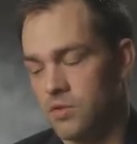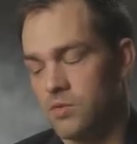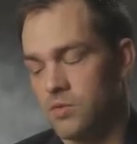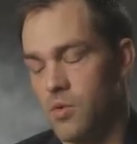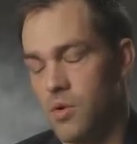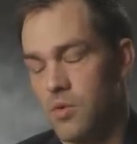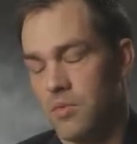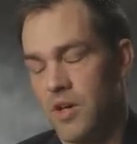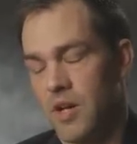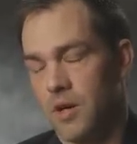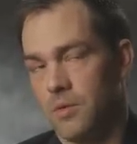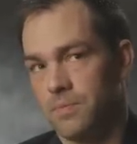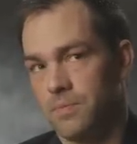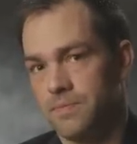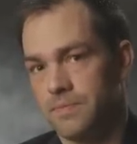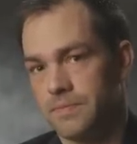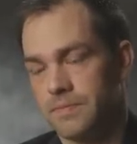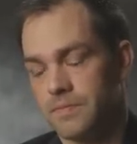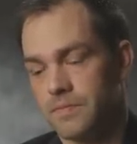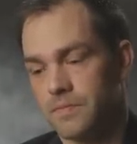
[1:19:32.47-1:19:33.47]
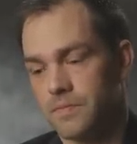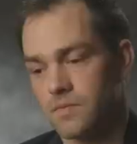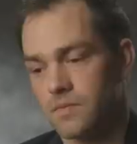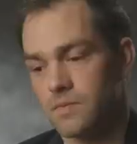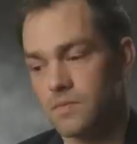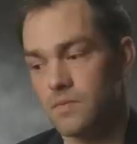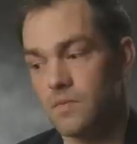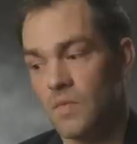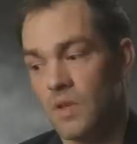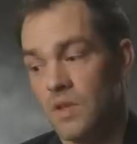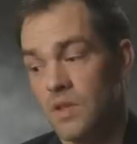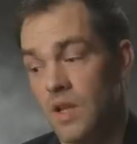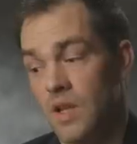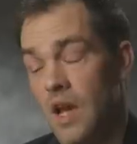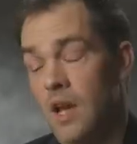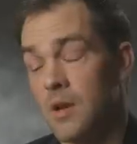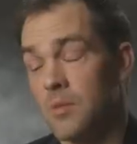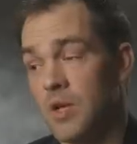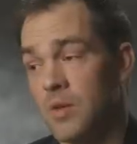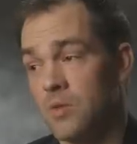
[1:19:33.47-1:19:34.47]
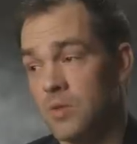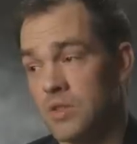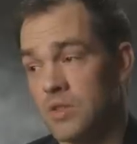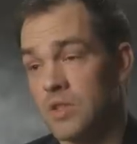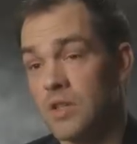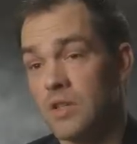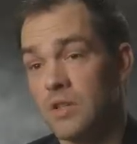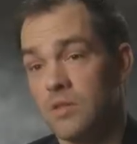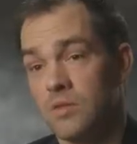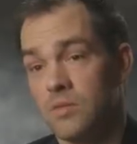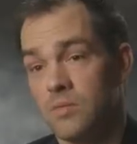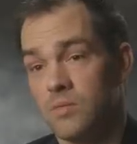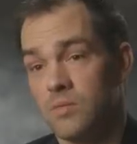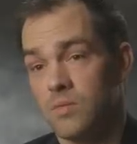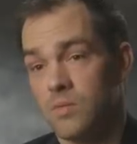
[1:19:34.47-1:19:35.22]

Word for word: momentum. The enemy was getting